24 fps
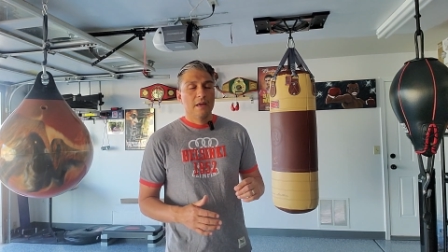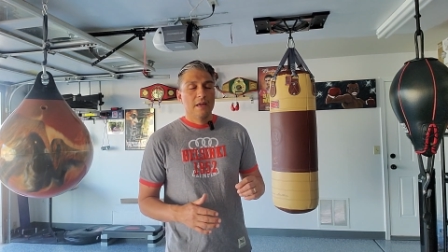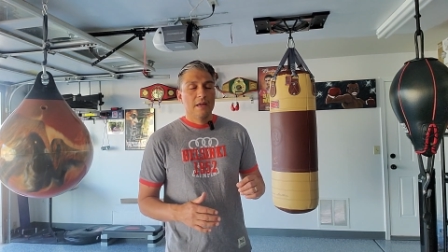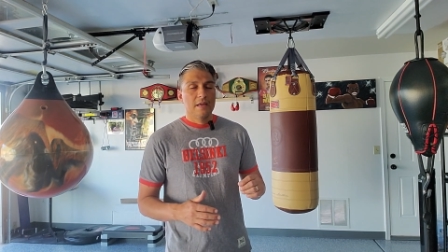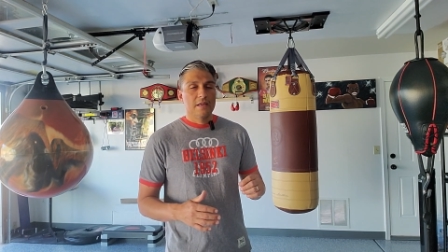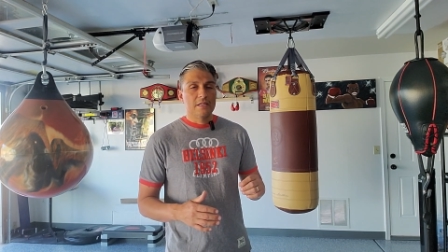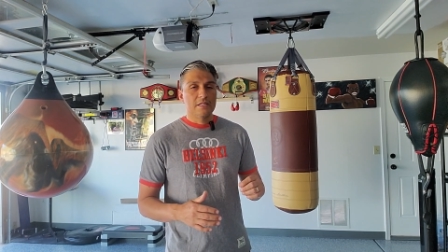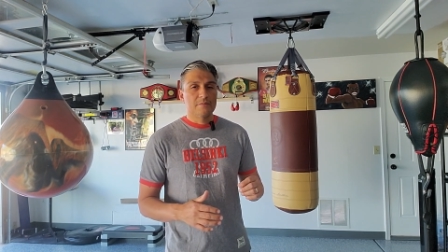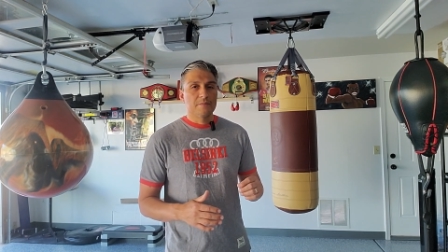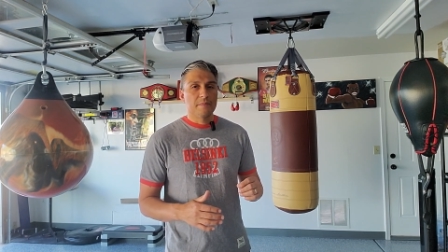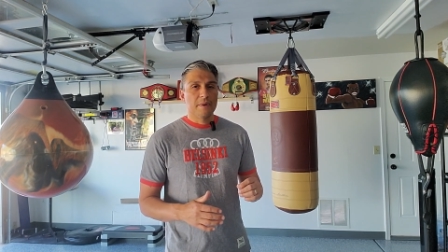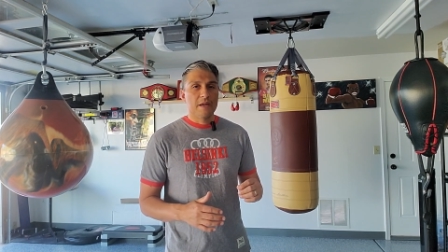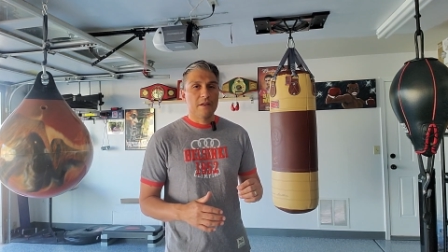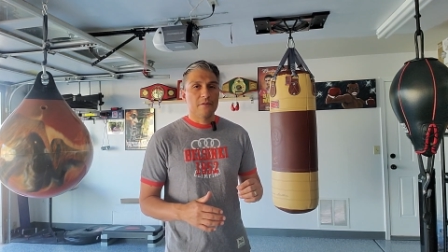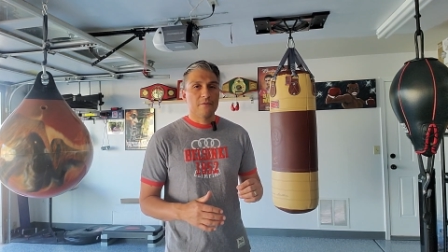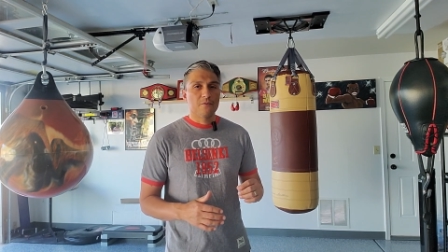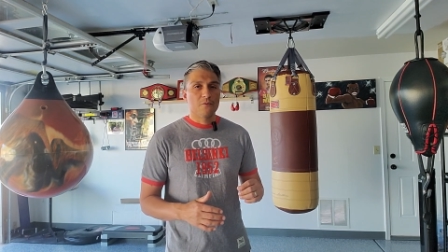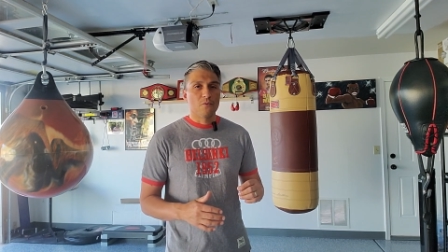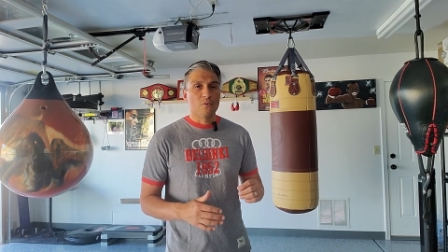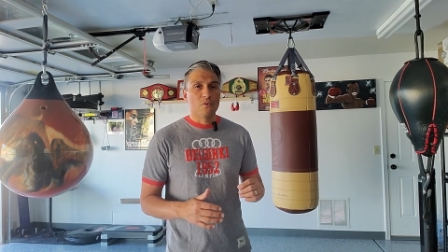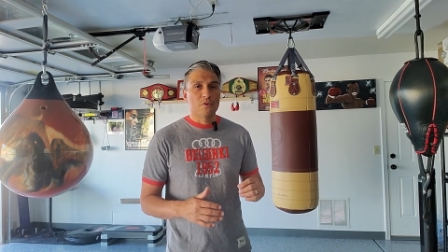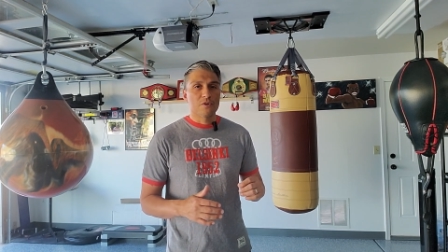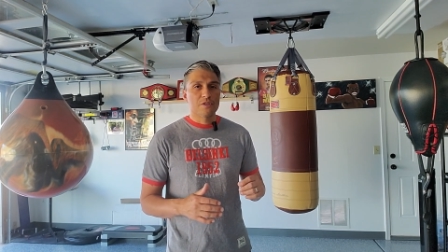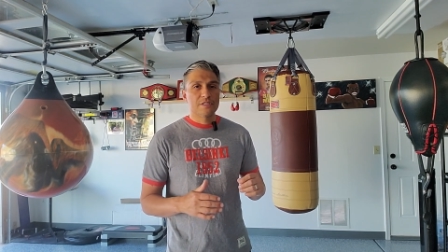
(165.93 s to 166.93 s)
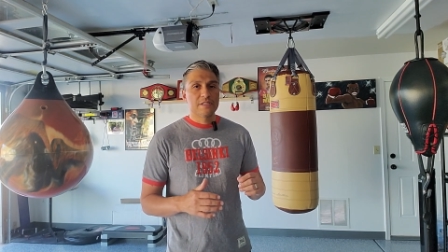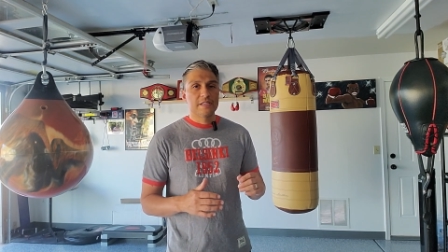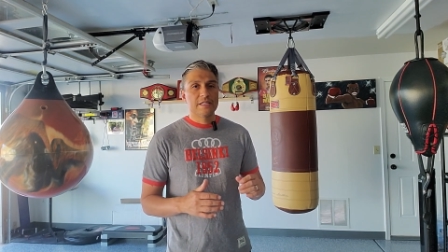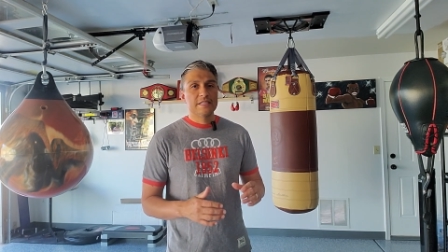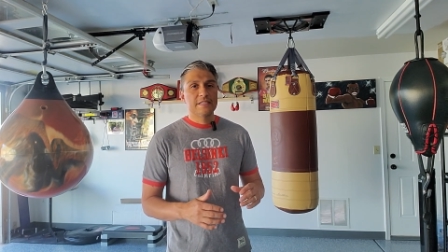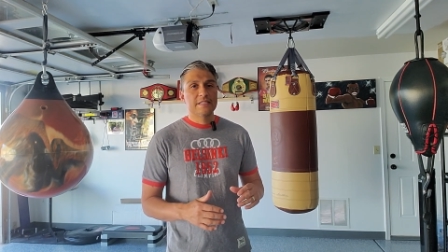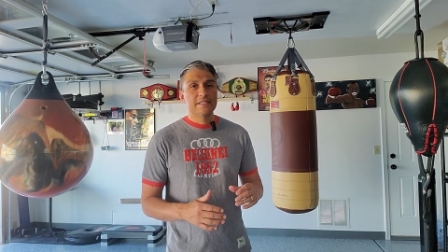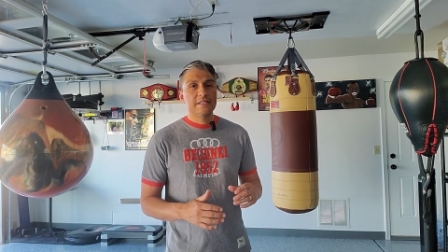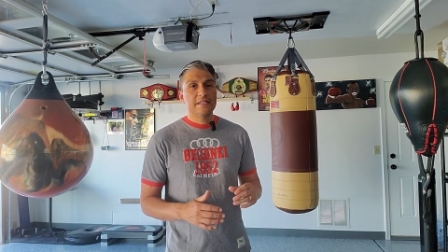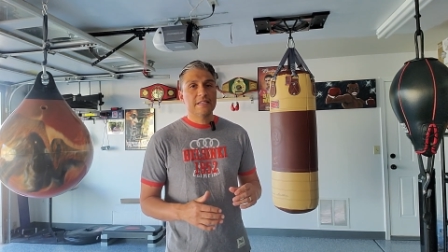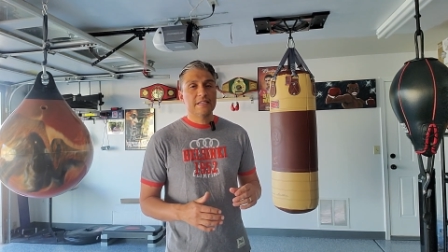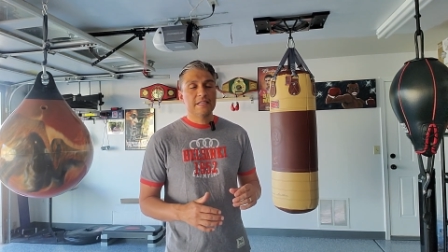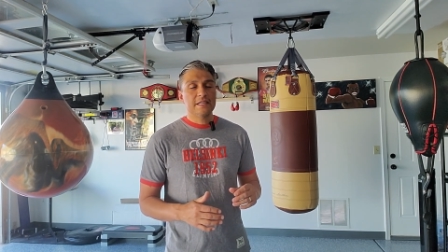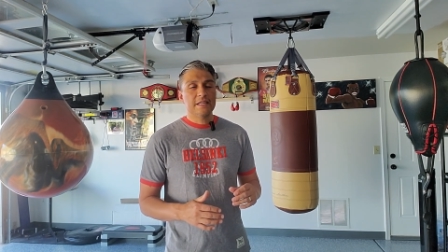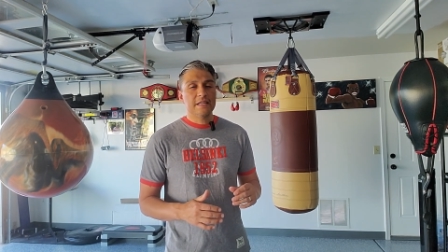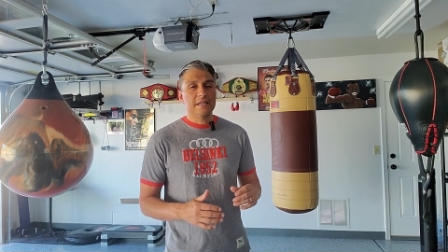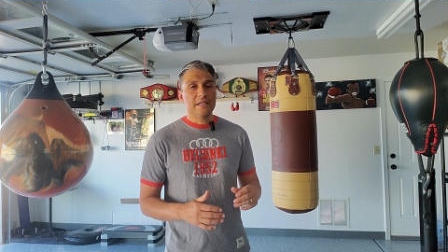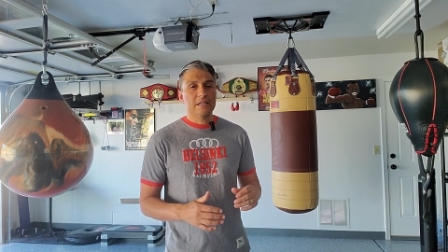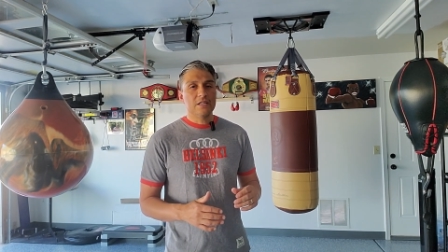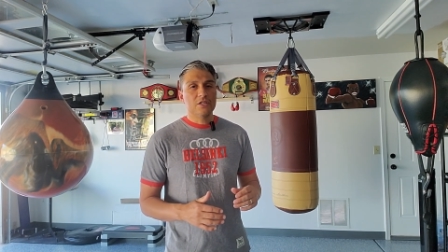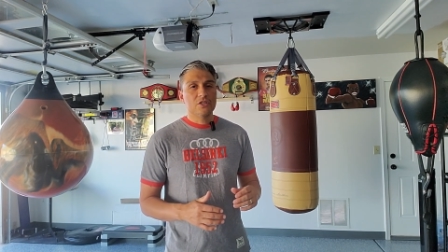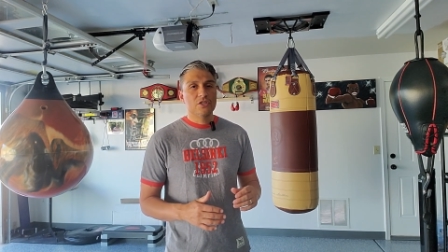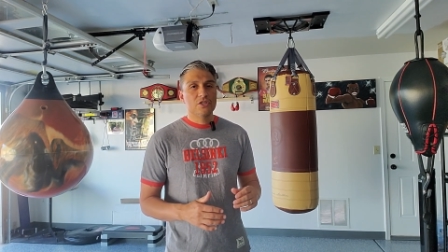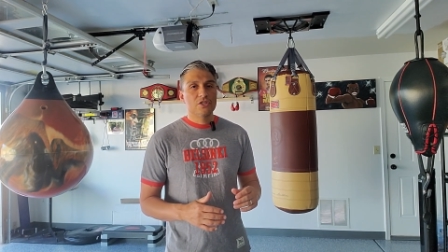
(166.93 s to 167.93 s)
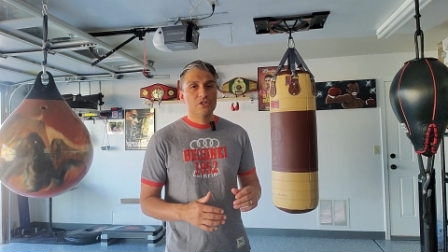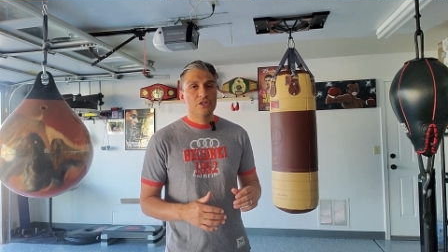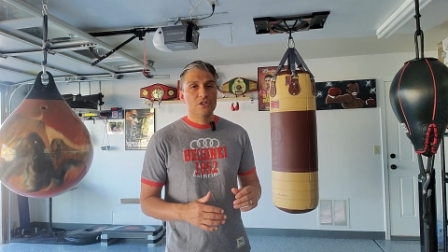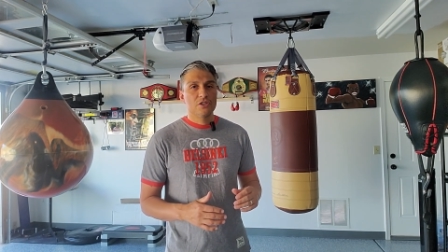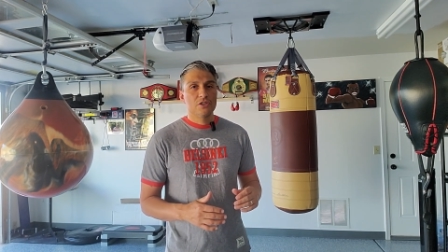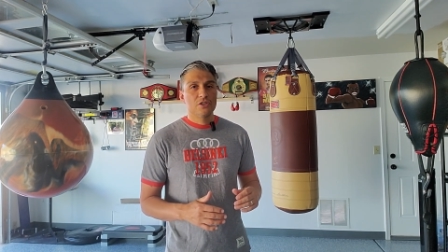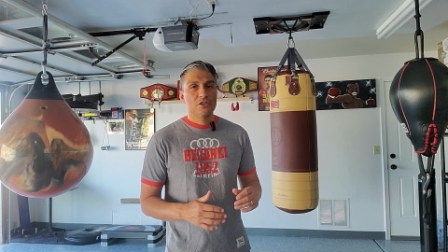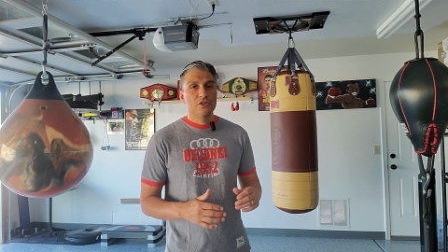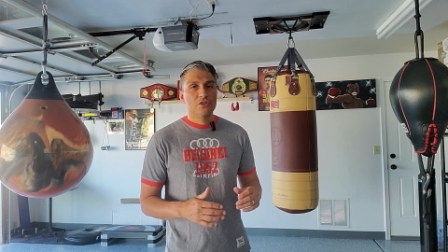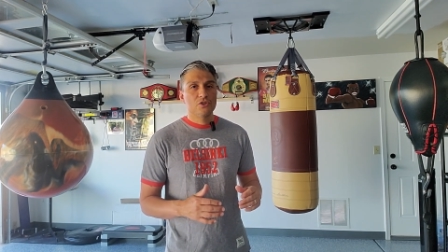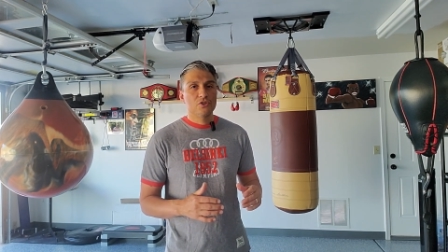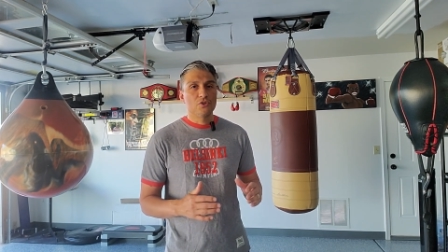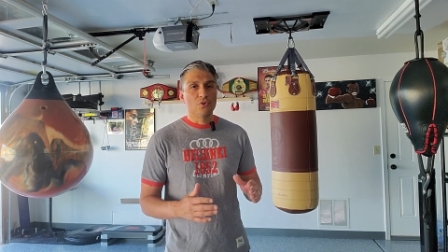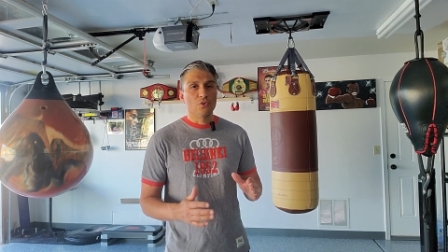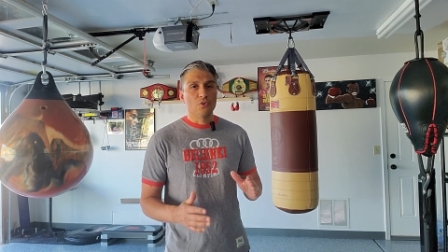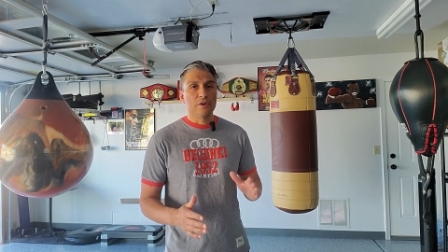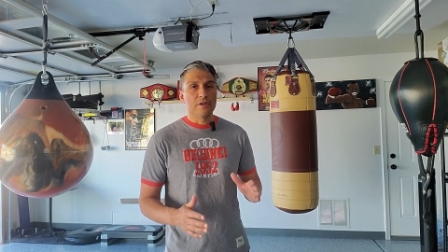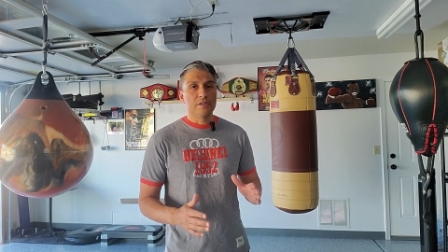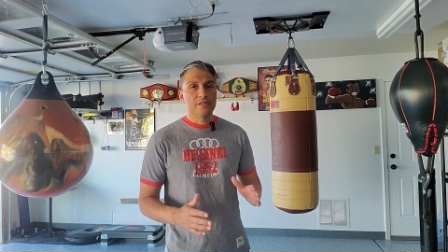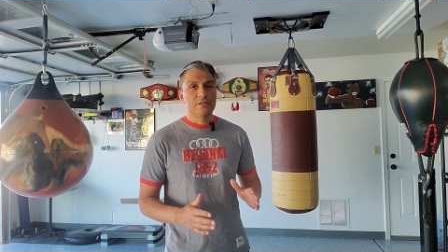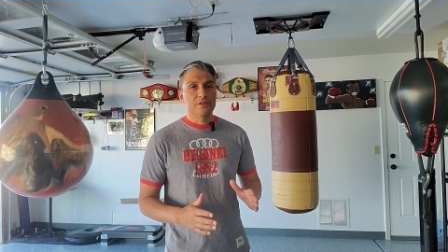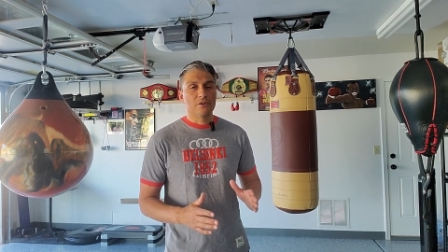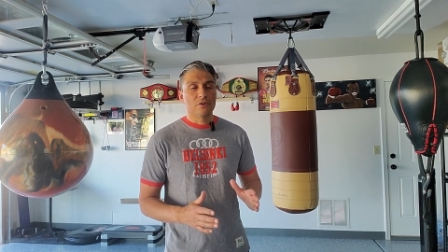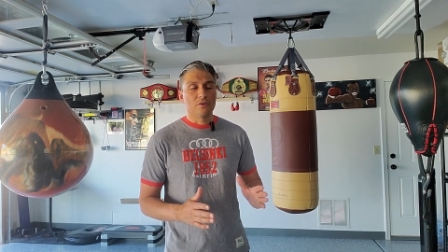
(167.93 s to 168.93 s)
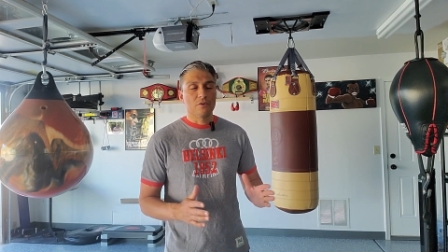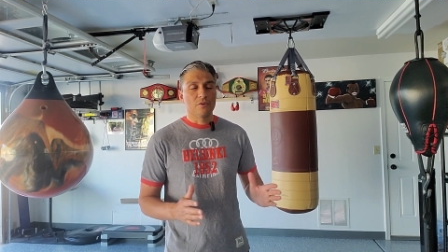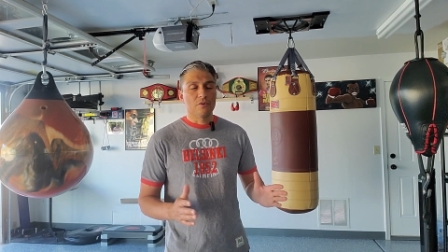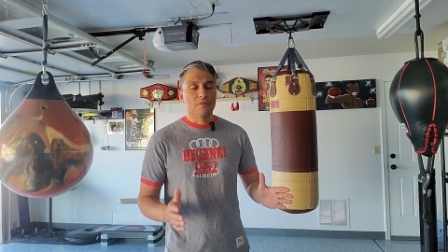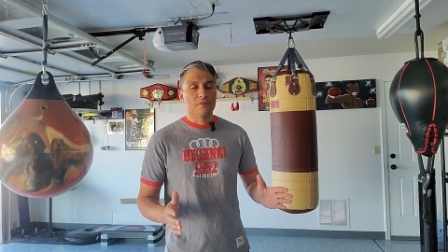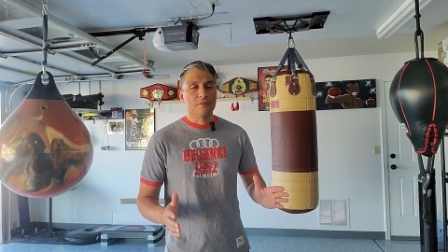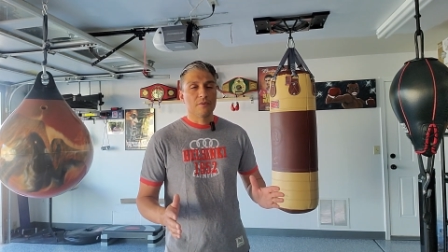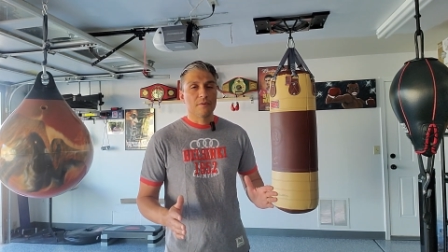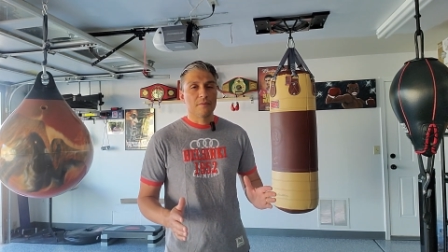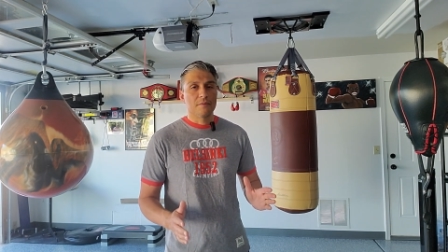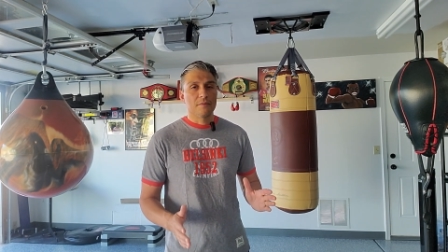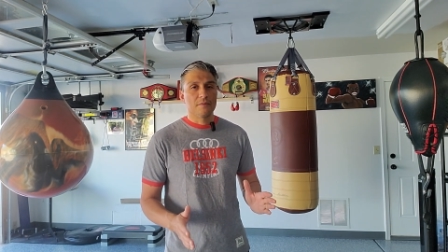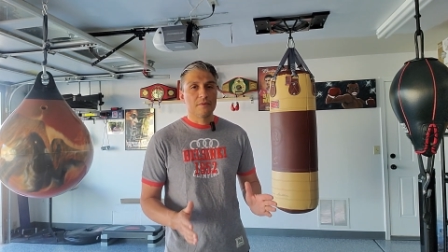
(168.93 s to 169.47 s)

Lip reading: is made for 16-inch joists, or